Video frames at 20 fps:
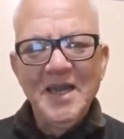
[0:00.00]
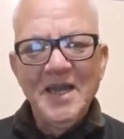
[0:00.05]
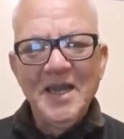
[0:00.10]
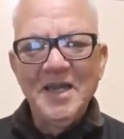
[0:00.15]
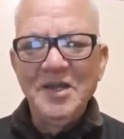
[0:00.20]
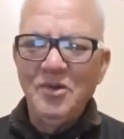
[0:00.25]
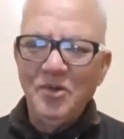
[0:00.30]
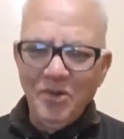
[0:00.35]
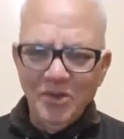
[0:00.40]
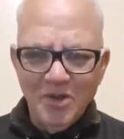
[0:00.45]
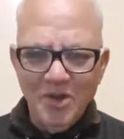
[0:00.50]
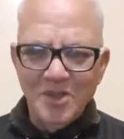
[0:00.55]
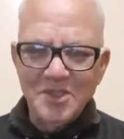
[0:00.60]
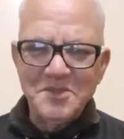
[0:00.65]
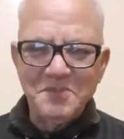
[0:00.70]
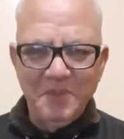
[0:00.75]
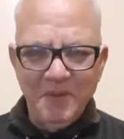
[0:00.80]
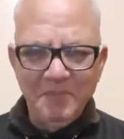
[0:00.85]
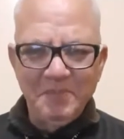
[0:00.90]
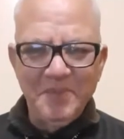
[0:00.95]
And all God's
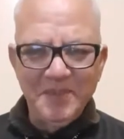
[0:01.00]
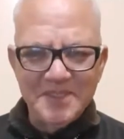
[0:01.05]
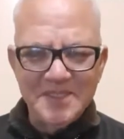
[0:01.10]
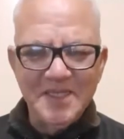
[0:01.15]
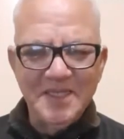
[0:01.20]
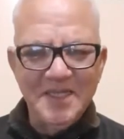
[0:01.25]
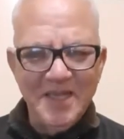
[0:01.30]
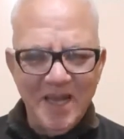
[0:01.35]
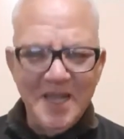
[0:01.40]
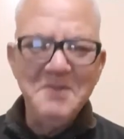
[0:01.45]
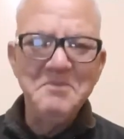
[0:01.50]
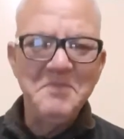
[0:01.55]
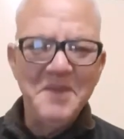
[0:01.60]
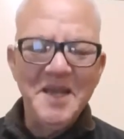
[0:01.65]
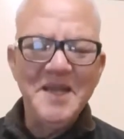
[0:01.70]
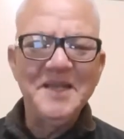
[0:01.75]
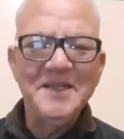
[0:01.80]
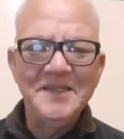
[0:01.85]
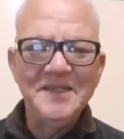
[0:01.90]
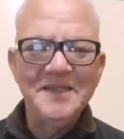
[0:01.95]
people said,
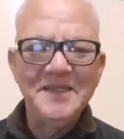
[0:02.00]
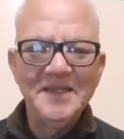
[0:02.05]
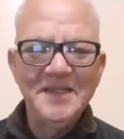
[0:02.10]
Amen.